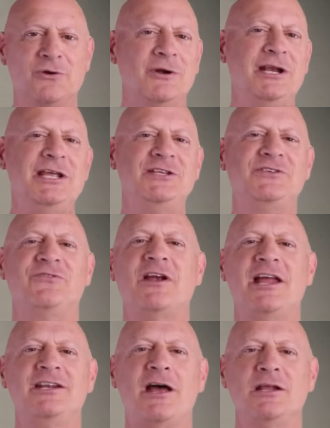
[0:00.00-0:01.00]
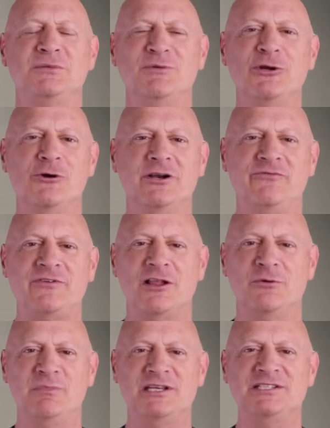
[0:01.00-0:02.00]
Greetings, friend, entrepreneur, and
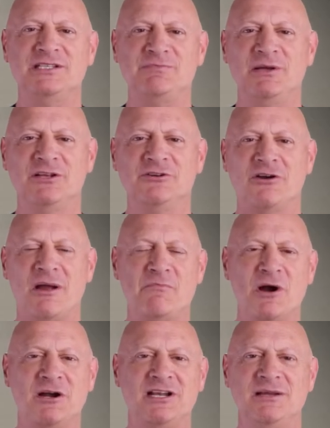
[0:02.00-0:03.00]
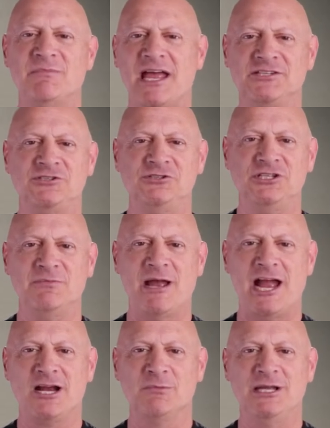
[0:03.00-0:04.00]
fellow business builder. I'm Marketing Master Jim
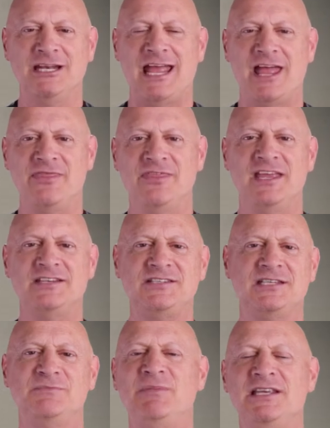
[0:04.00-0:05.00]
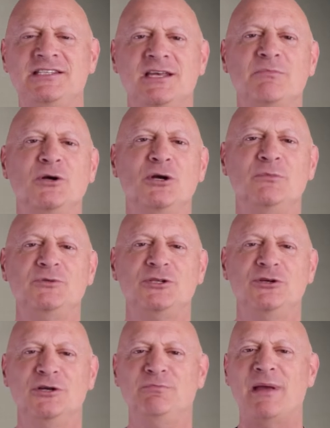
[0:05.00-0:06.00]
Ackerman, and this is
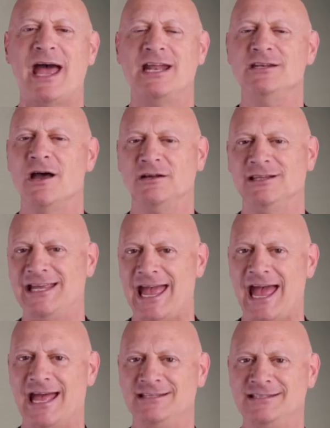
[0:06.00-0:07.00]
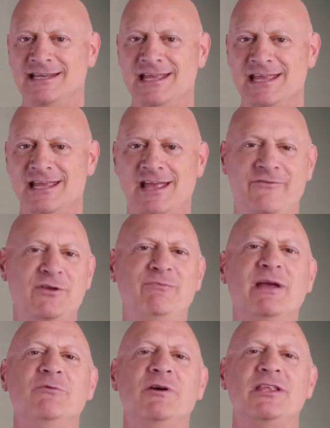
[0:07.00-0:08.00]
BizKaboom's Good, Bad, and Ugly Ads. If
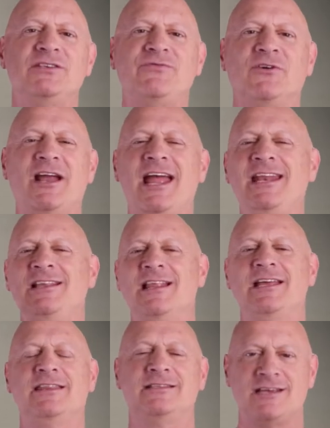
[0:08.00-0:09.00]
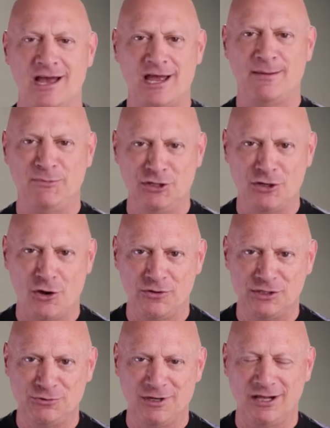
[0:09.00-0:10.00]
you've been with us for any length of time, you know
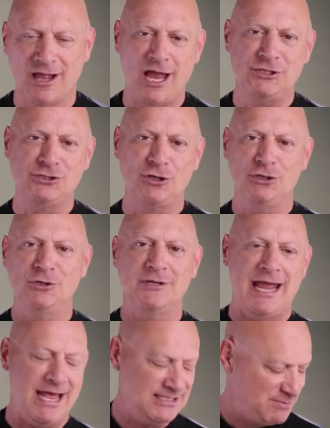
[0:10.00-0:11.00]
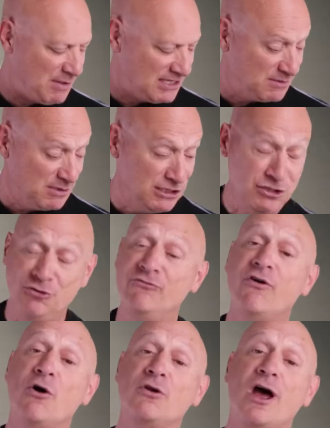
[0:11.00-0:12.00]
the drill. I show you an ad specimen, you
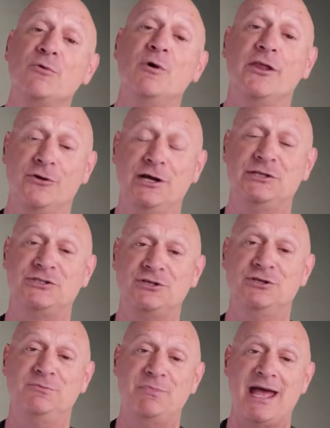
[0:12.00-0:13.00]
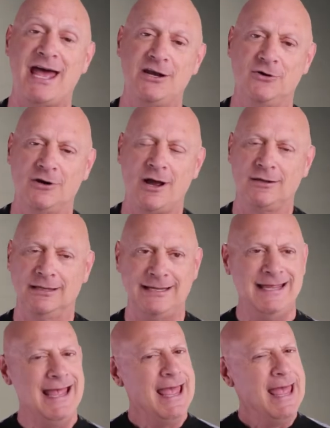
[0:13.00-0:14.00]
vote on whether it's good, bad, or
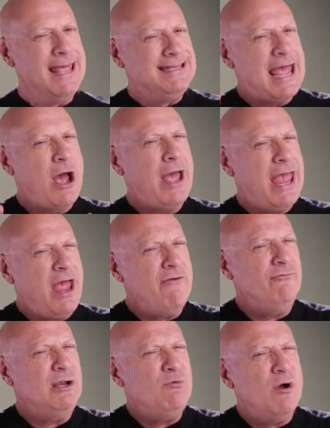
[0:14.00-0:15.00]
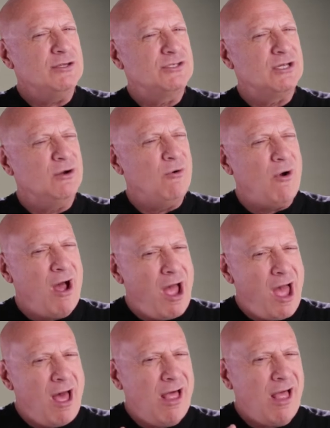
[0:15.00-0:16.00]
ugly. Now, every once in a
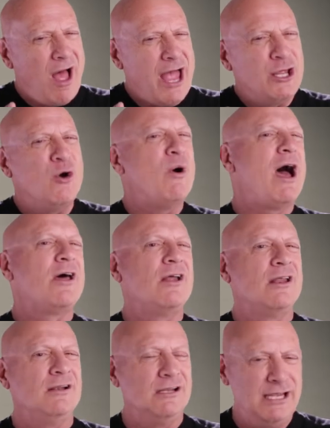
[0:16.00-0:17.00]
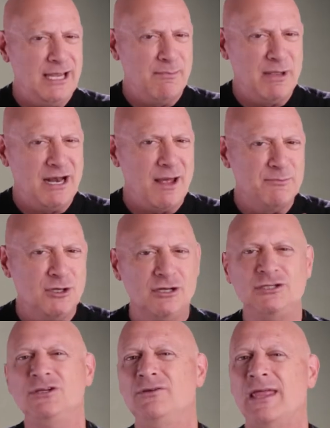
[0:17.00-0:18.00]
while, I go out on a limb, and I'm
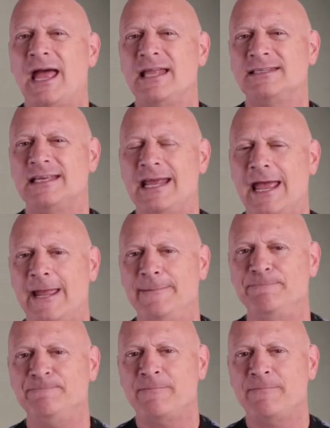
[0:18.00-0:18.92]
going to do that today.